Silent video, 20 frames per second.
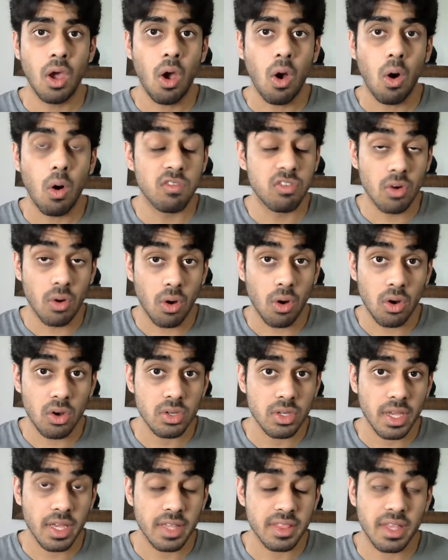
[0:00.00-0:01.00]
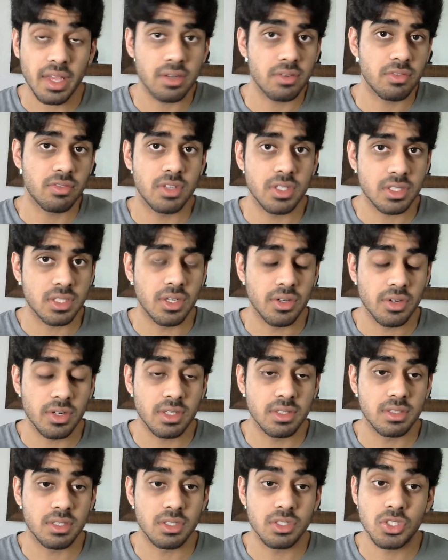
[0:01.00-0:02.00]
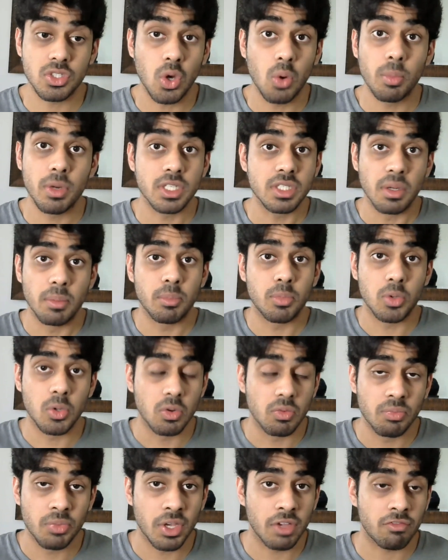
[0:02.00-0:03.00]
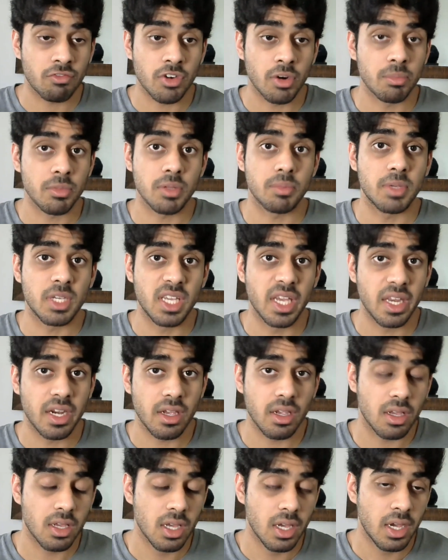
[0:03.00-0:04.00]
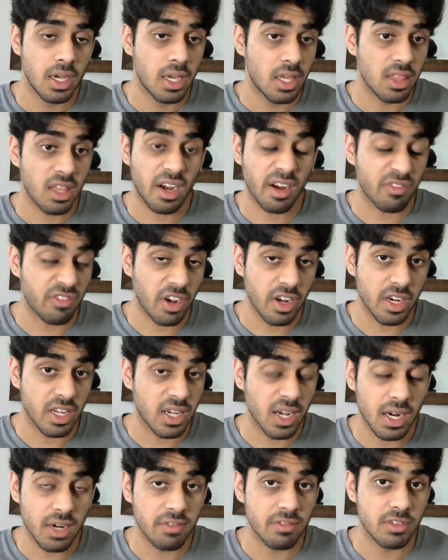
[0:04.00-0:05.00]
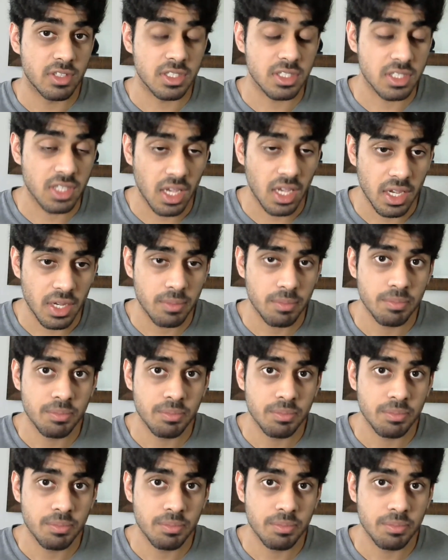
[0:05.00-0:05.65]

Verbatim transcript: Overall, at the end of the series, there's so much improvement from the beginning that I find it kind of insane.